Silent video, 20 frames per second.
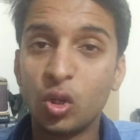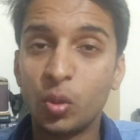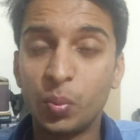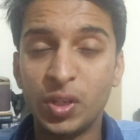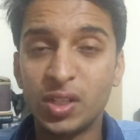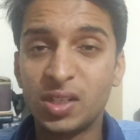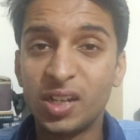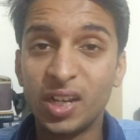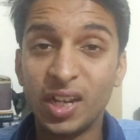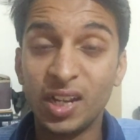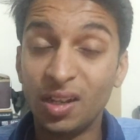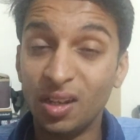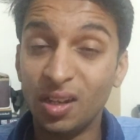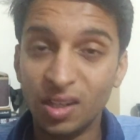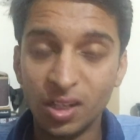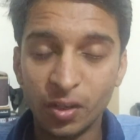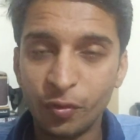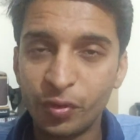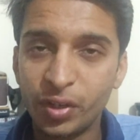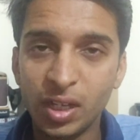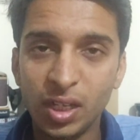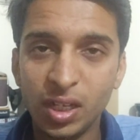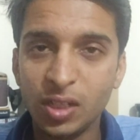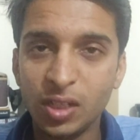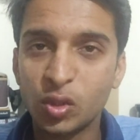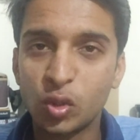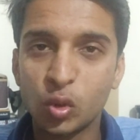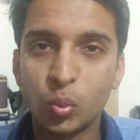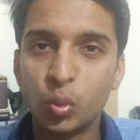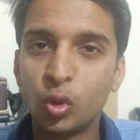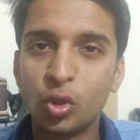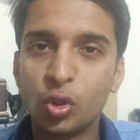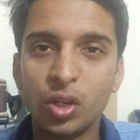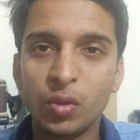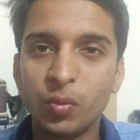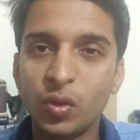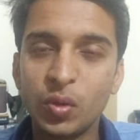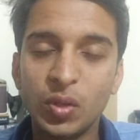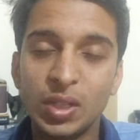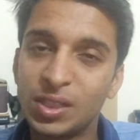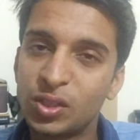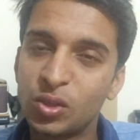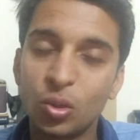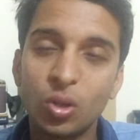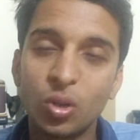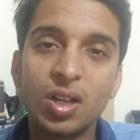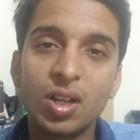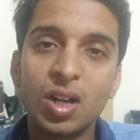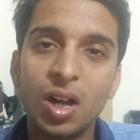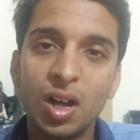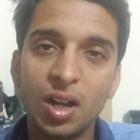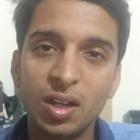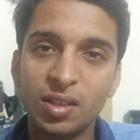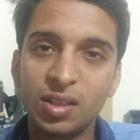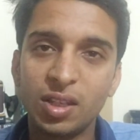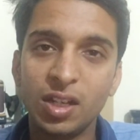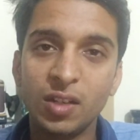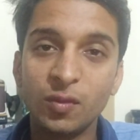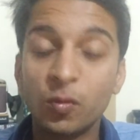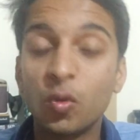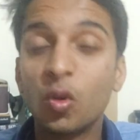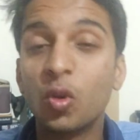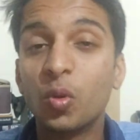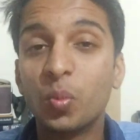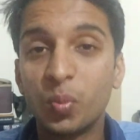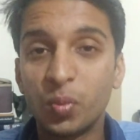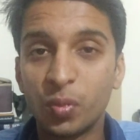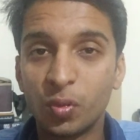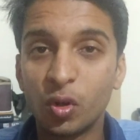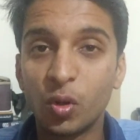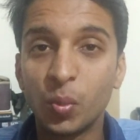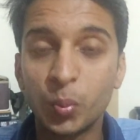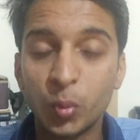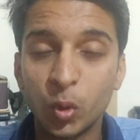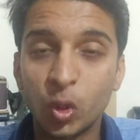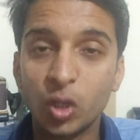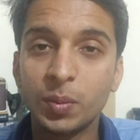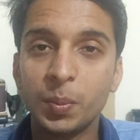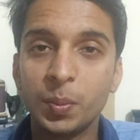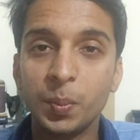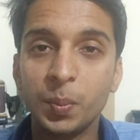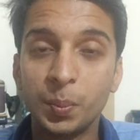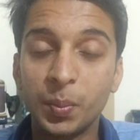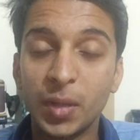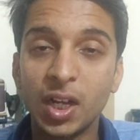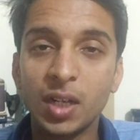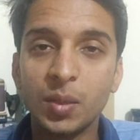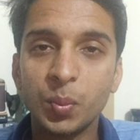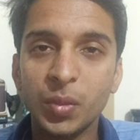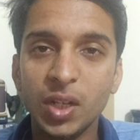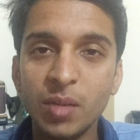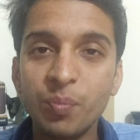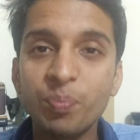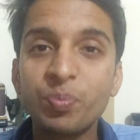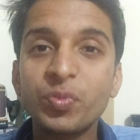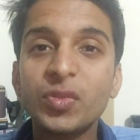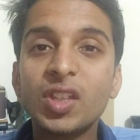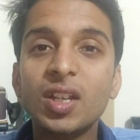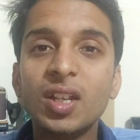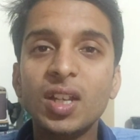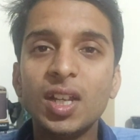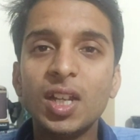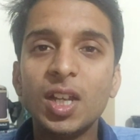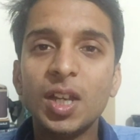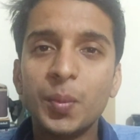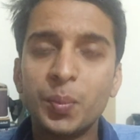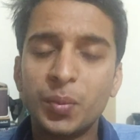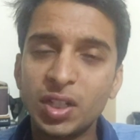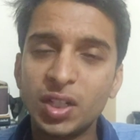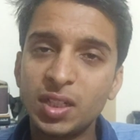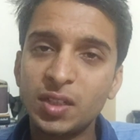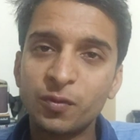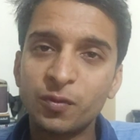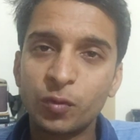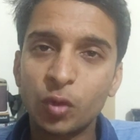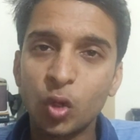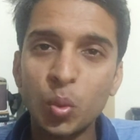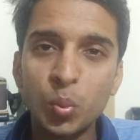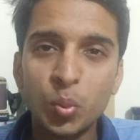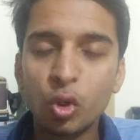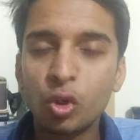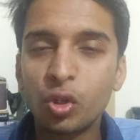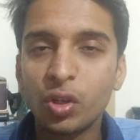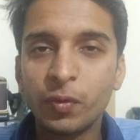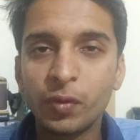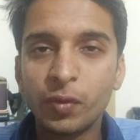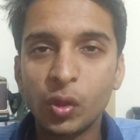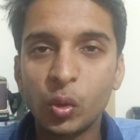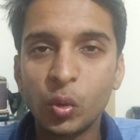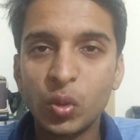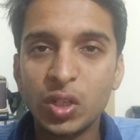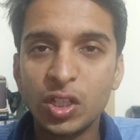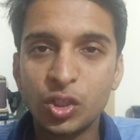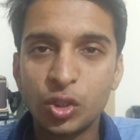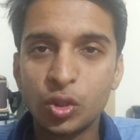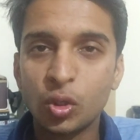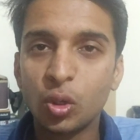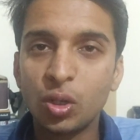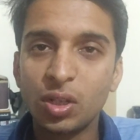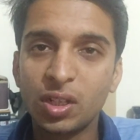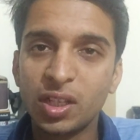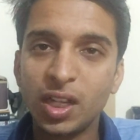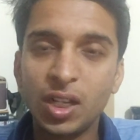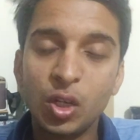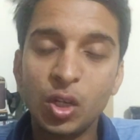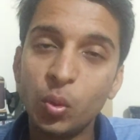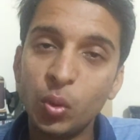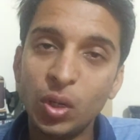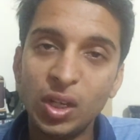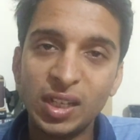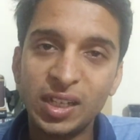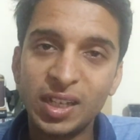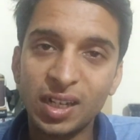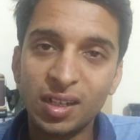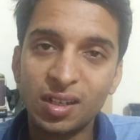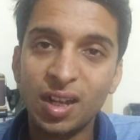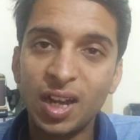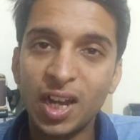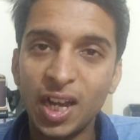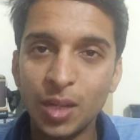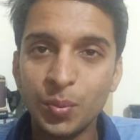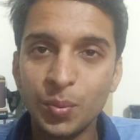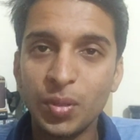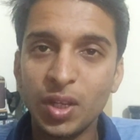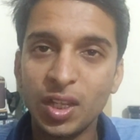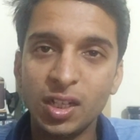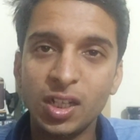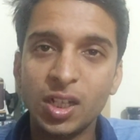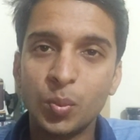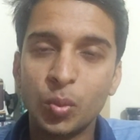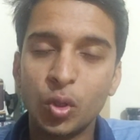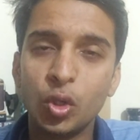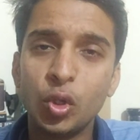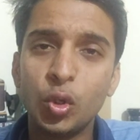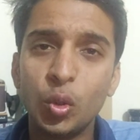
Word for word: Obviously I love reading, so book review, it's not a hard thing for me. But from book review, it's not that you will get a high paying amount.